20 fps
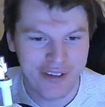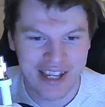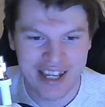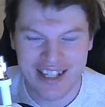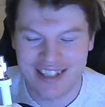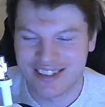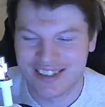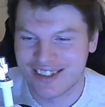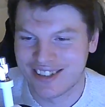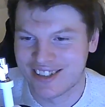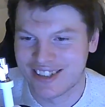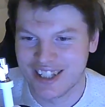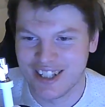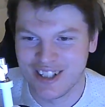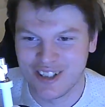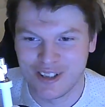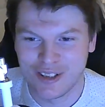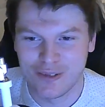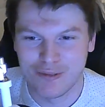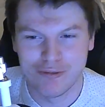is
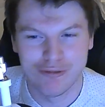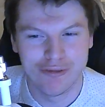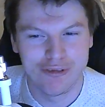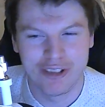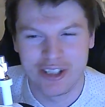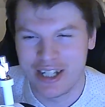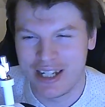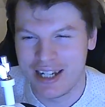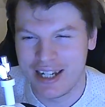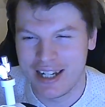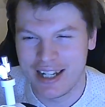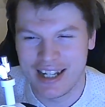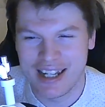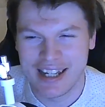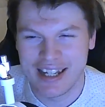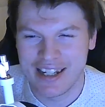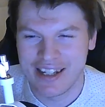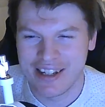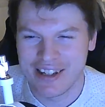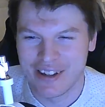still really
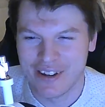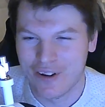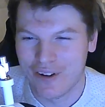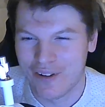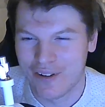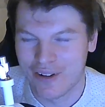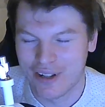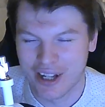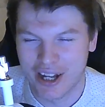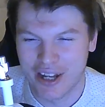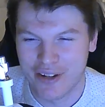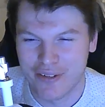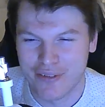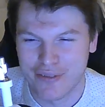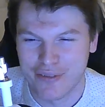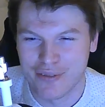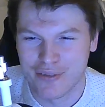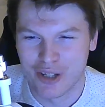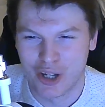not kind of